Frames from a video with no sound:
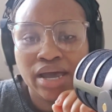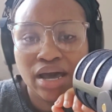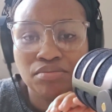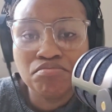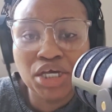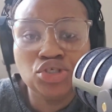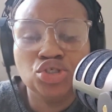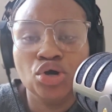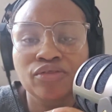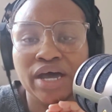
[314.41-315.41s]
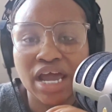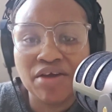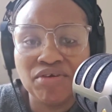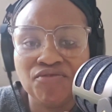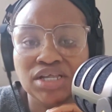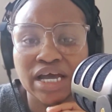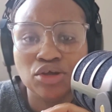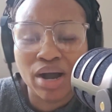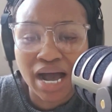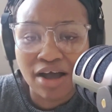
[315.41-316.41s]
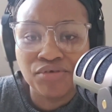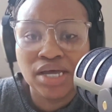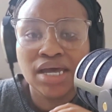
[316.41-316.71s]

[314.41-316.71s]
and make sure that everything that you have